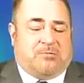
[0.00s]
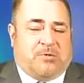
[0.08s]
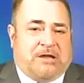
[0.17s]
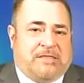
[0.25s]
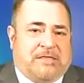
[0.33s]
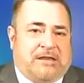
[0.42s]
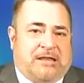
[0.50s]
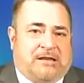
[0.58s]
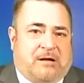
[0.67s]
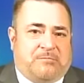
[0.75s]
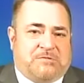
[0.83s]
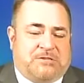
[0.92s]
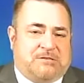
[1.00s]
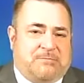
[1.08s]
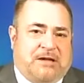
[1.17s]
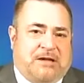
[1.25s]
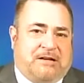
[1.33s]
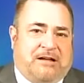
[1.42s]
way that it comes into
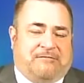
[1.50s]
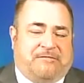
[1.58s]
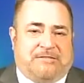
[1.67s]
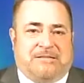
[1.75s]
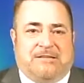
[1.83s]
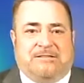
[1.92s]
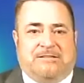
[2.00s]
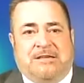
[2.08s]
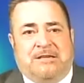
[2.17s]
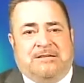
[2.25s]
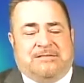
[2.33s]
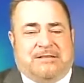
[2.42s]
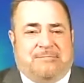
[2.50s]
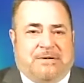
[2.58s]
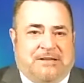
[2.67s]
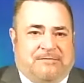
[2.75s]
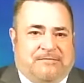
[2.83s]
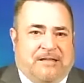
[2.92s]
my office is
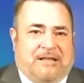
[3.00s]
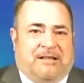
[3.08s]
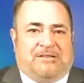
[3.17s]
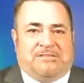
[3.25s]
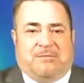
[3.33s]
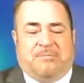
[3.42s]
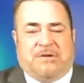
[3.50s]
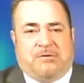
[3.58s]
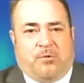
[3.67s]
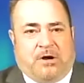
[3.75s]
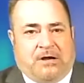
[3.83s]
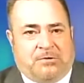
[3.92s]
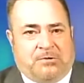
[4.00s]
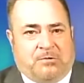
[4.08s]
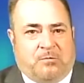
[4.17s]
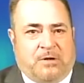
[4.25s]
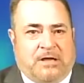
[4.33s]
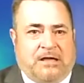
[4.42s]
somebody fell, somebody wandered
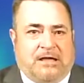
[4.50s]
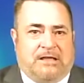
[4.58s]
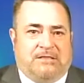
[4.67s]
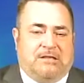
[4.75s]
away,